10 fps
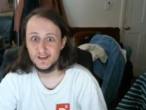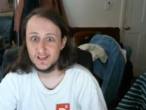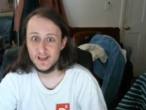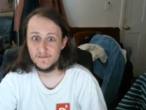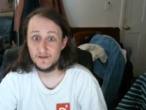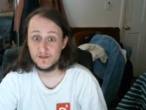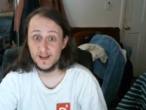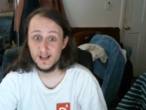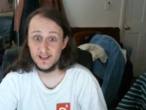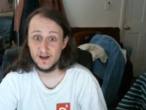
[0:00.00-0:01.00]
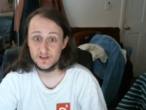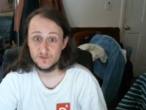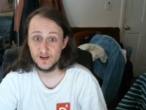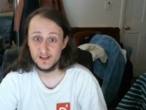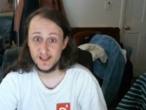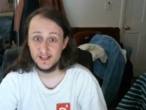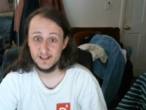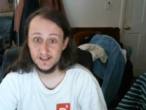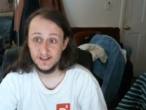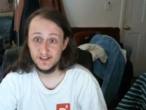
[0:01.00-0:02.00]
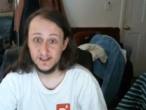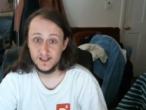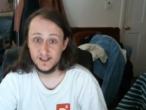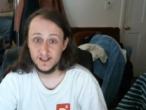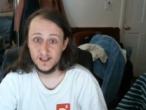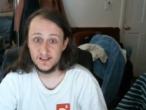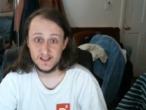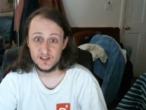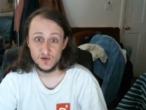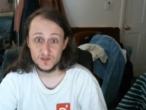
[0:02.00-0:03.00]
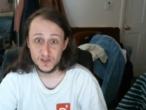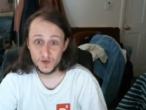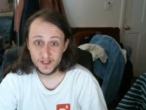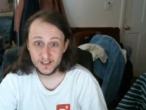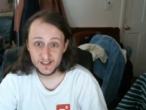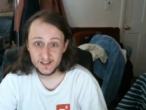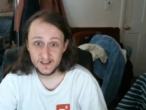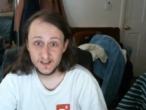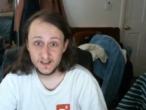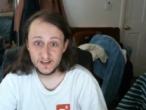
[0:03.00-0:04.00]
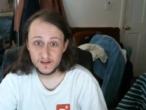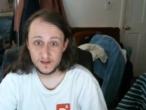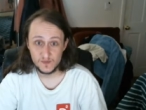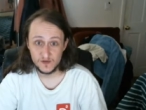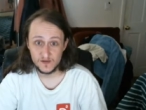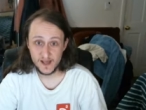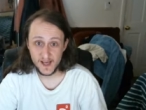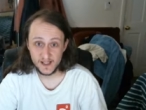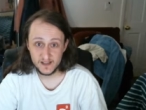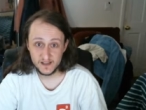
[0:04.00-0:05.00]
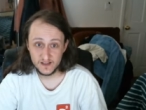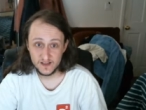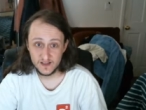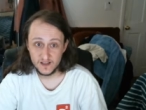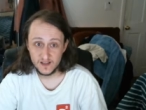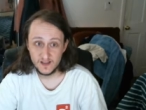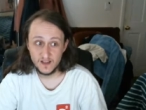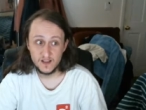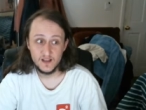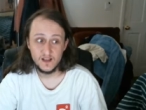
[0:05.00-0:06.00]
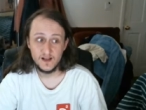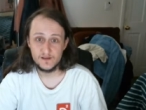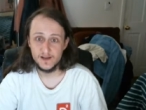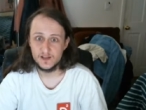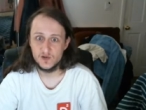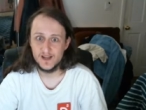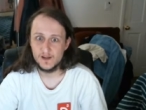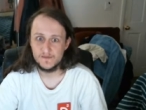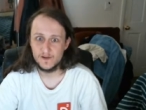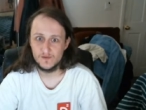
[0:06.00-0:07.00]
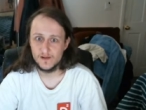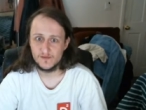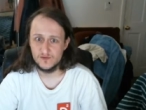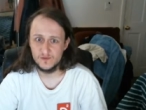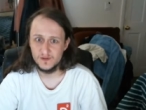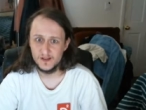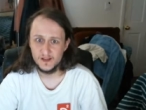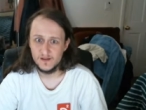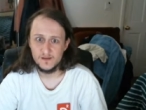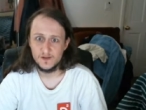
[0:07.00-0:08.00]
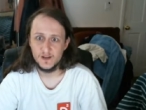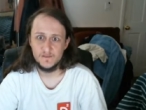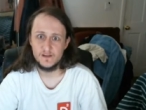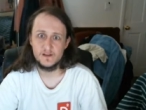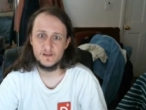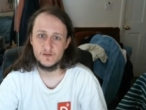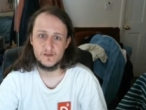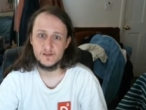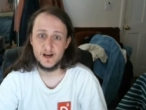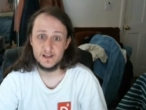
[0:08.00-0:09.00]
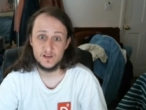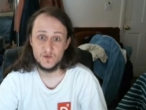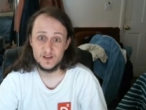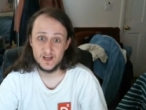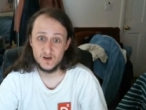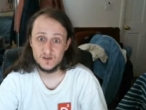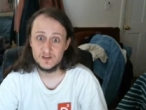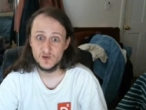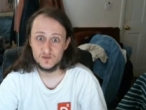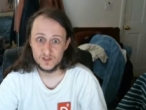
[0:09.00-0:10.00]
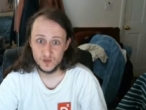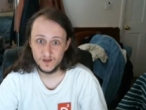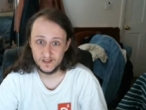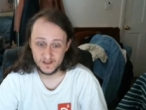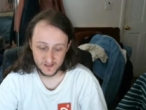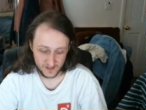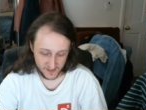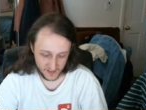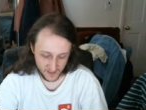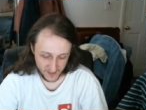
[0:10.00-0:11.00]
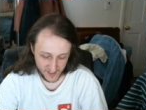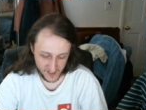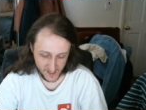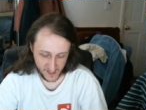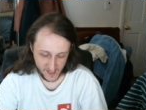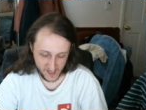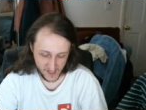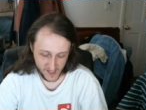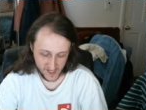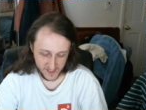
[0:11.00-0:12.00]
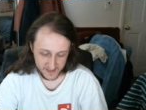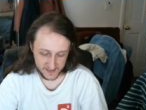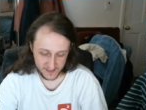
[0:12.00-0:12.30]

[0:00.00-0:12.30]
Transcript: if it's not allowed to bring it in, then don't do it. Simple as that. It's like, don't ask for the restroom. If it's because there's a sign on the window, don't do it. And